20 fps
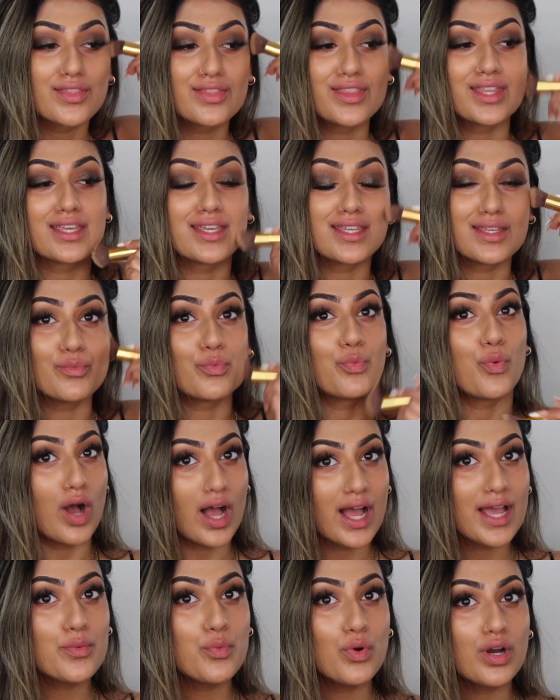The
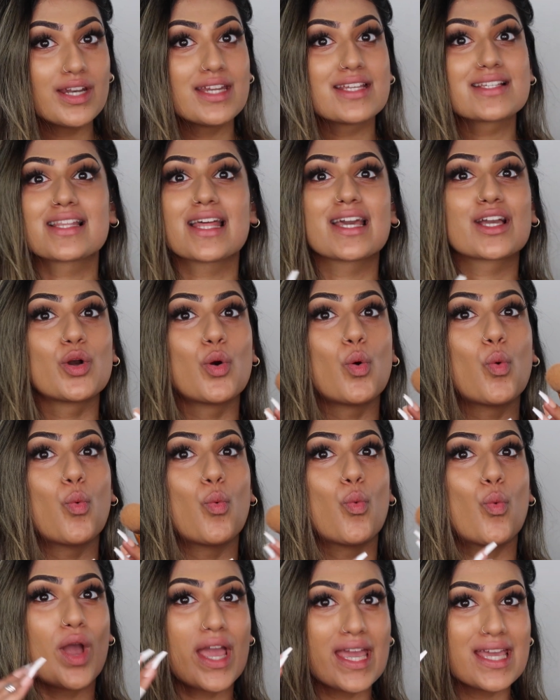Y one is like
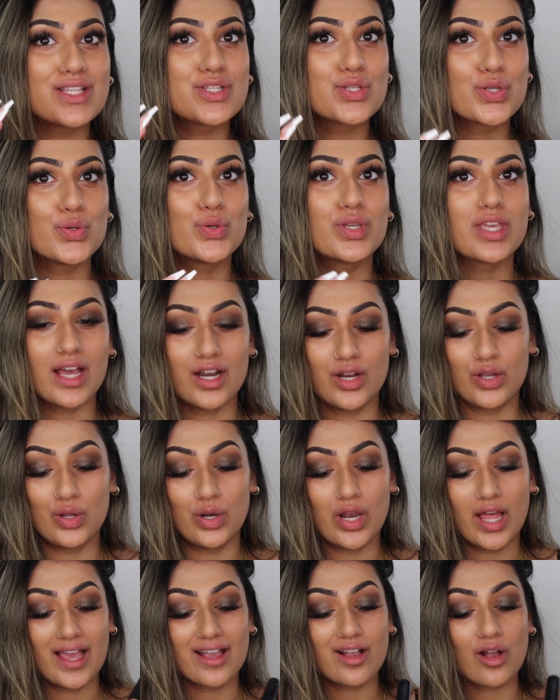way too yellow,
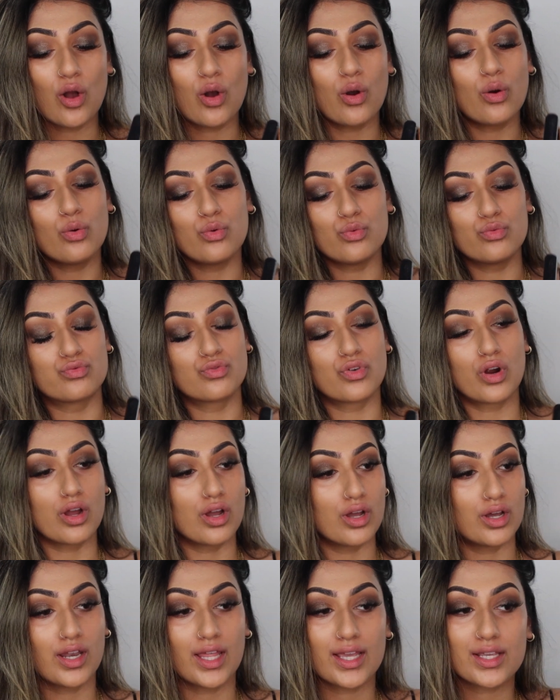like oh
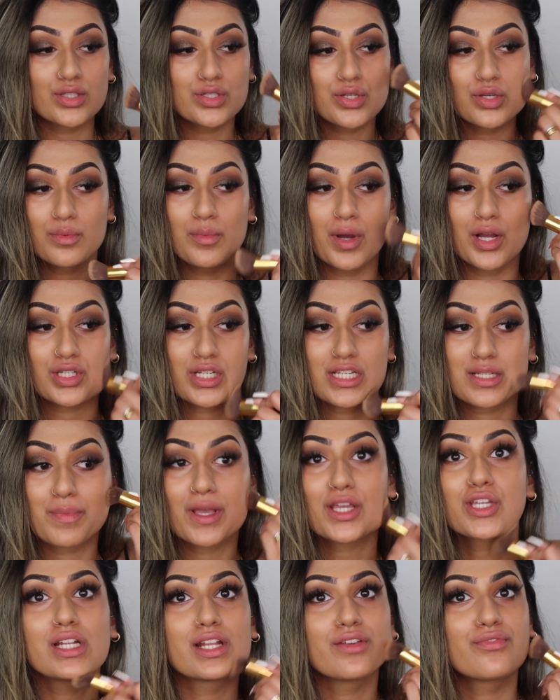raw, like too much,
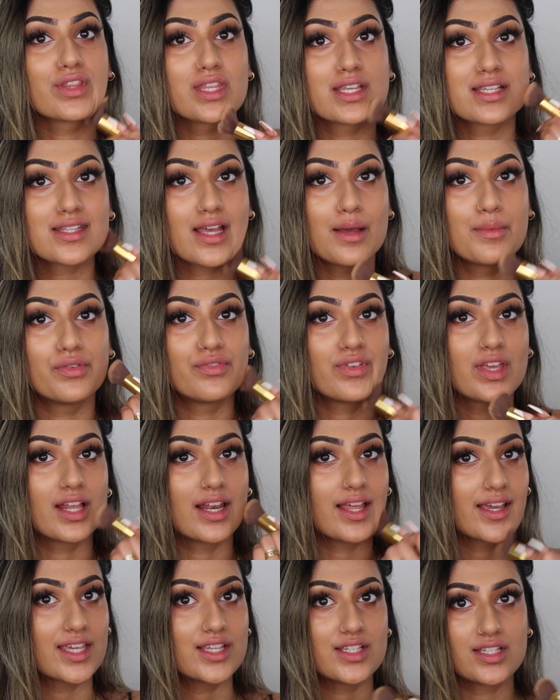especially for this time of year,
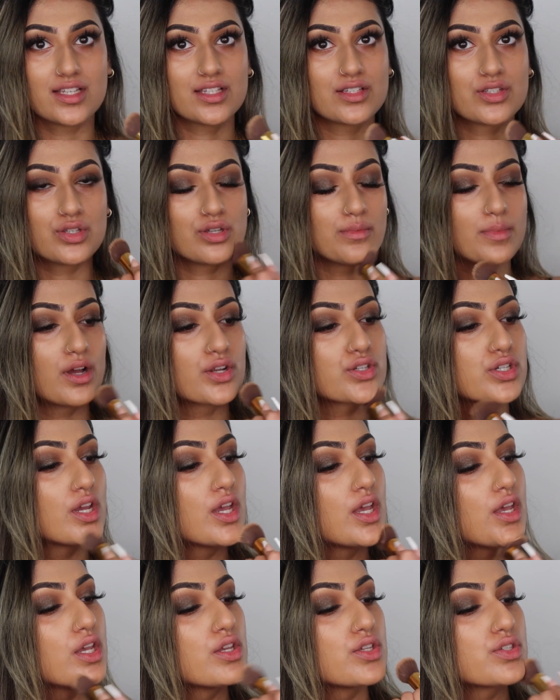like it is too much.
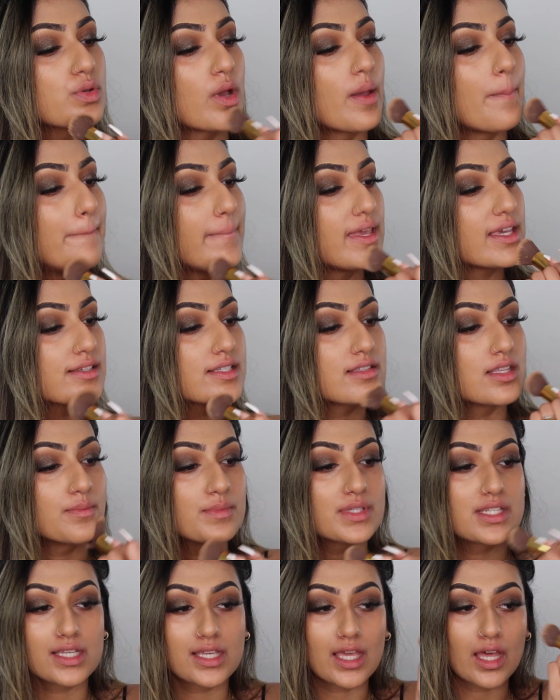So I mix
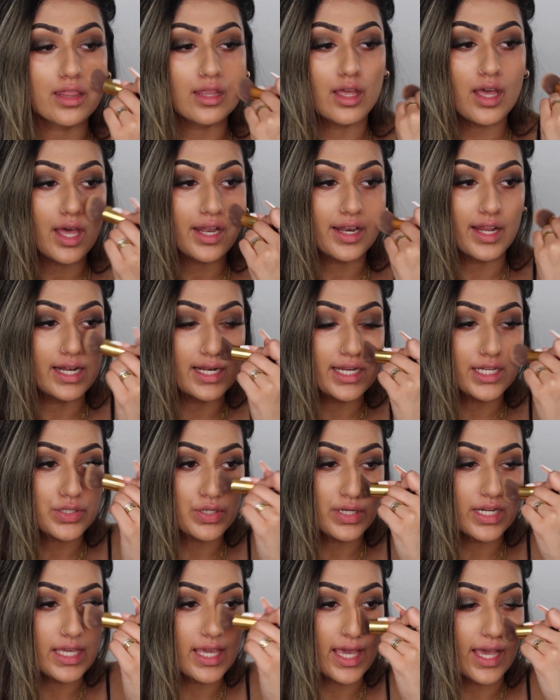them together and I
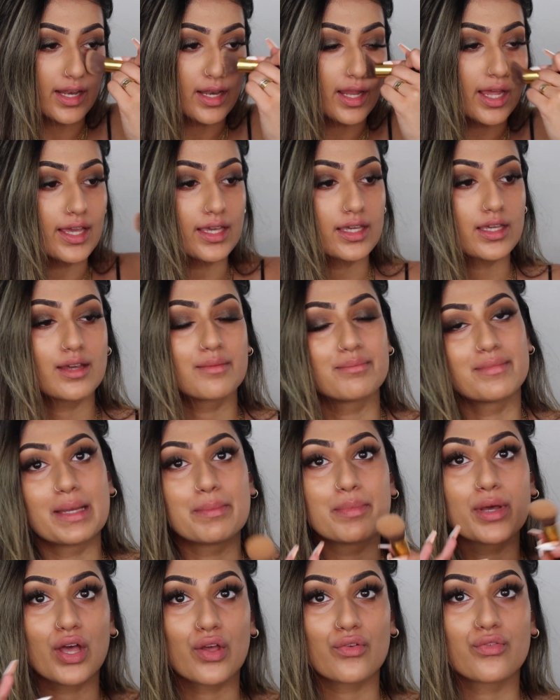literally get like my
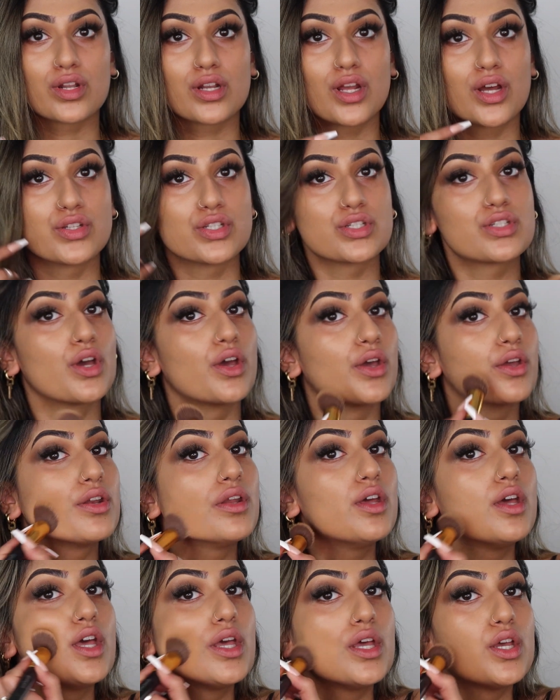perfect undertone.